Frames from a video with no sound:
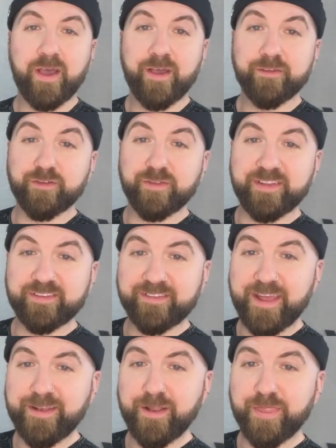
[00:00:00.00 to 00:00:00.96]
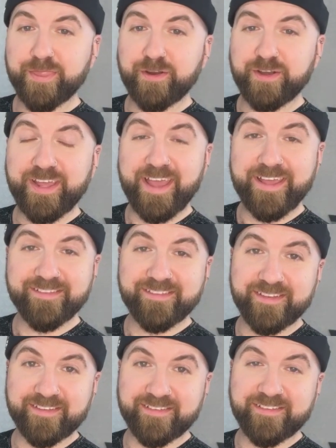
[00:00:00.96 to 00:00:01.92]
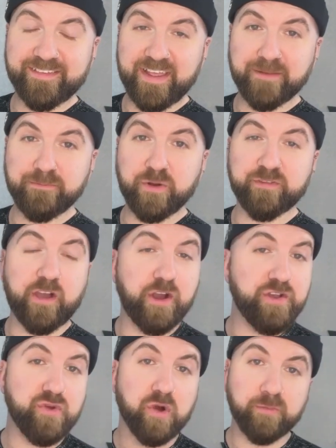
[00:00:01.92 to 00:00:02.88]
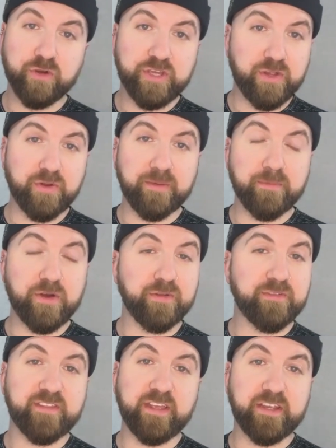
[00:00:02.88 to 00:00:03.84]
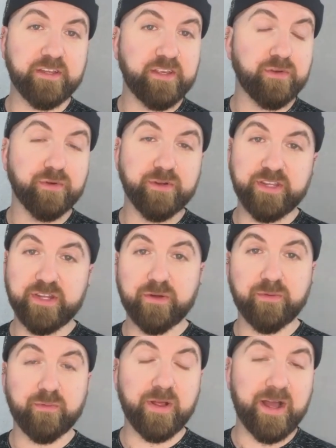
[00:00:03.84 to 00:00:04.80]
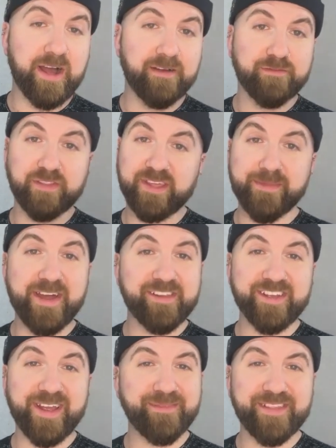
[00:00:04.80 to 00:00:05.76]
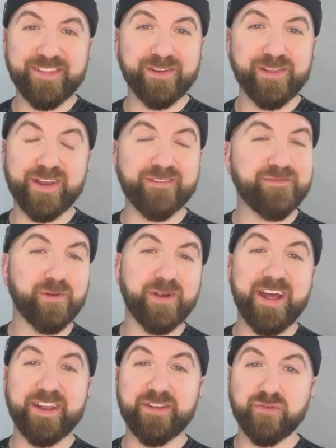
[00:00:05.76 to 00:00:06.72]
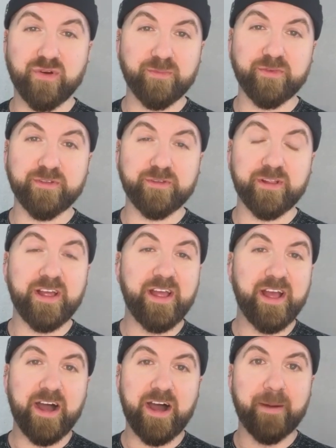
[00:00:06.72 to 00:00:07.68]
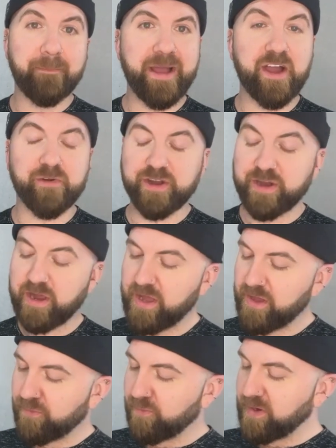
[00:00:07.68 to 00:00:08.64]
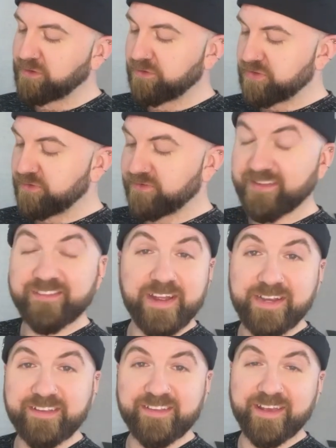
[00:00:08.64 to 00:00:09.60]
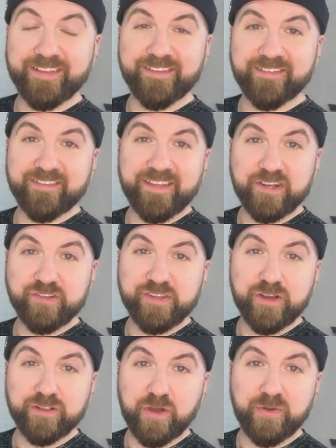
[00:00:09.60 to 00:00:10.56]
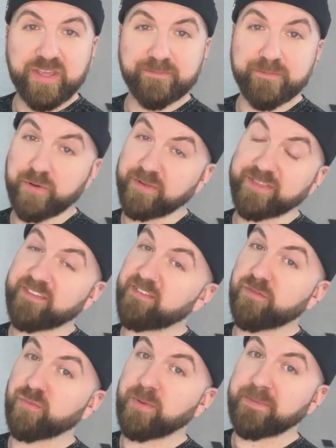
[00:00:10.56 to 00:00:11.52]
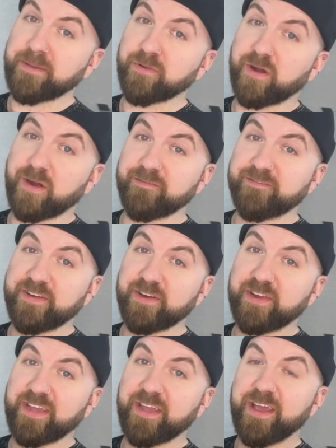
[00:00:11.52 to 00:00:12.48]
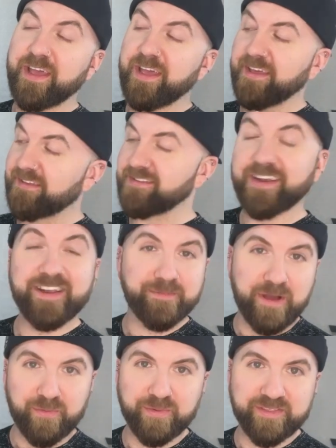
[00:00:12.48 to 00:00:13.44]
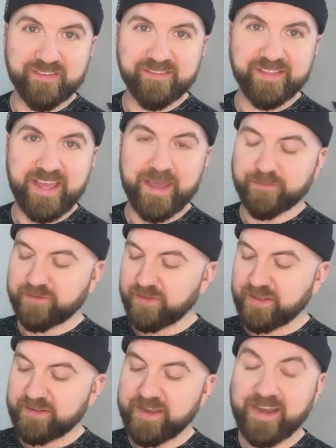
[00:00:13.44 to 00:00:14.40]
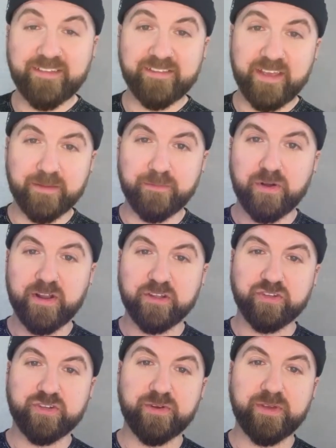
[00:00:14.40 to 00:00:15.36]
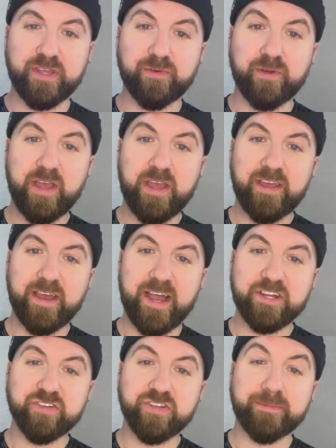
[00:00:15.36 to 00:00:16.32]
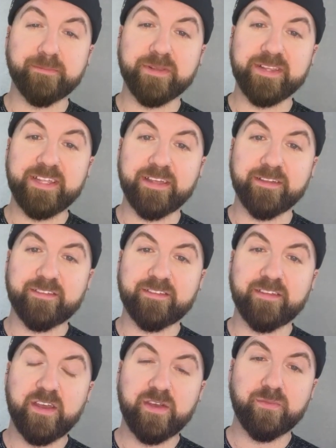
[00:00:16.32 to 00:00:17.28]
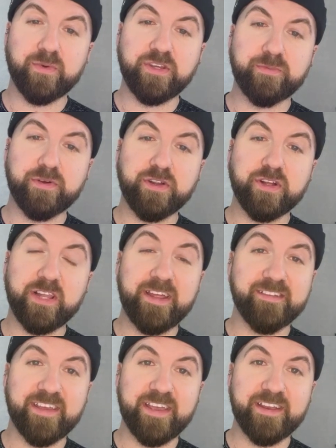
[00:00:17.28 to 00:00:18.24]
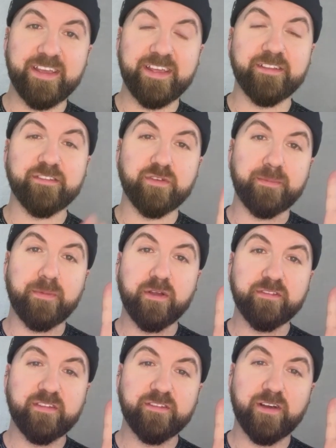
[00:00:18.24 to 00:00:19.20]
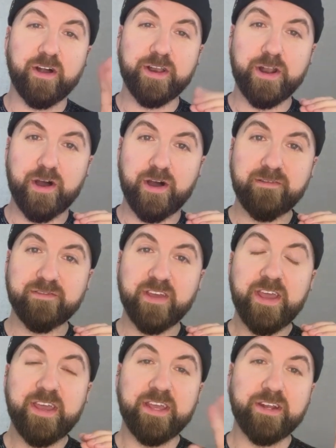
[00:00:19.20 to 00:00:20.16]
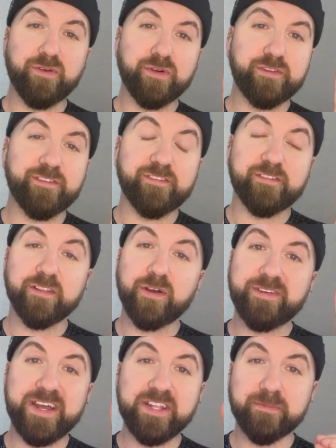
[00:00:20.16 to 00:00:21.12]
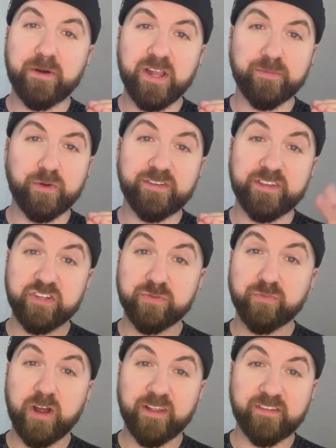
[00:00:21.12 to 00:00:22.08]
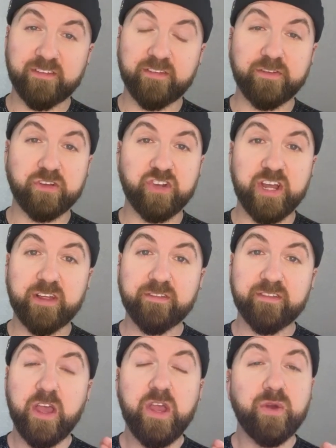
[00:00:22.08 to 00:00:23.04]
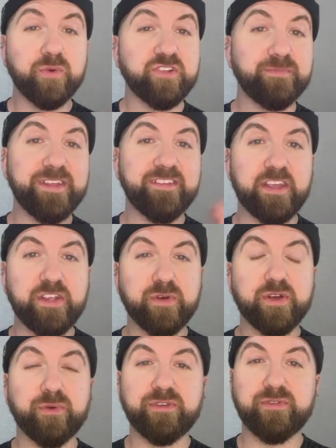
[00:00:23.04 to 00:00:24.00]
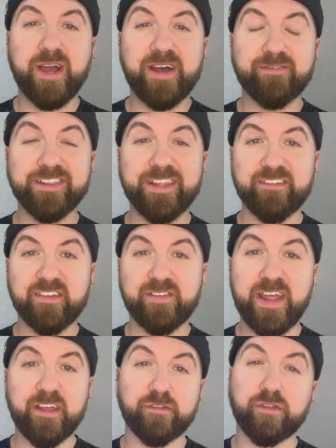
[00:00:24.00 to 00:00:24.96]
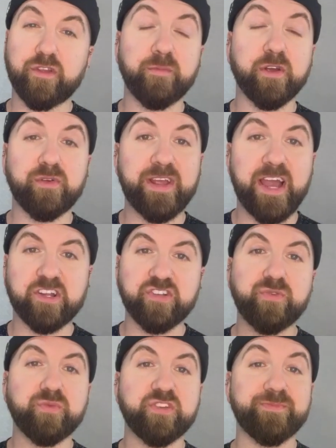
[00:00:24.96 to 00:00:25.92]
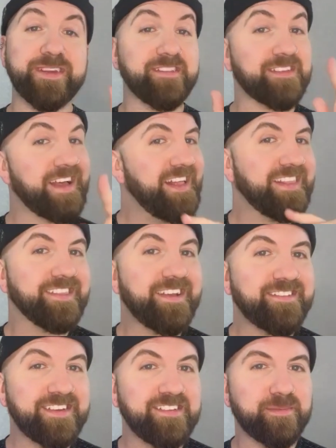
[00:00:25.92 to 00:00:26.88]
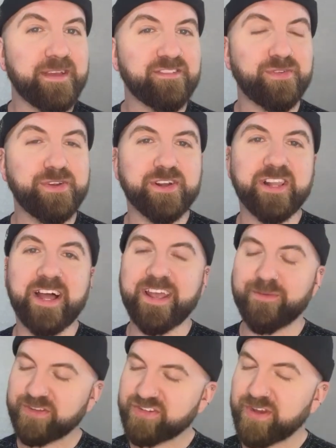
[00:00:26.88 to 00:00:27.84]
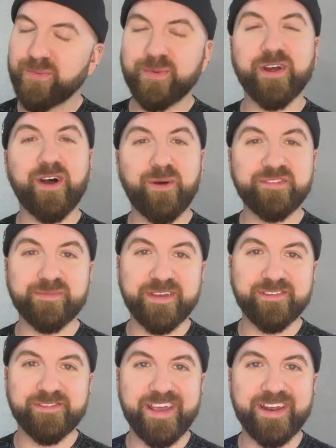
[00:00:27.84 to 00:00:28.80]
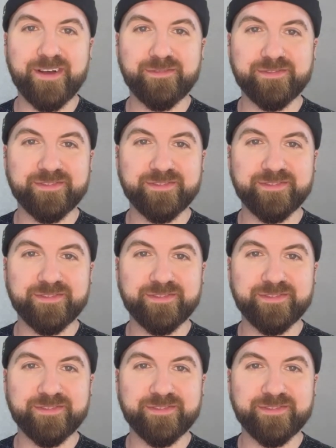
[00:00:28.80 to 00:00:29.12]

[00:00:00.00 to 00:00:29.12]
So the 10, 30, and 60 second modes are normal curing modes. They cure, for the amount of time that they're allotted for at a normal power. When you choose this 90 second, this is actually our low heat mode, and this is what people are very excited about with this lamp. So the 90 second mode, I'll show you, actually blinks when you put your client's hand in. So it pulses on and off in order to slow down the polymerization process of your gels, which means that you're going to have less of an exothermic reaction, which means less heat spikes for your client, which we are always a big fan of.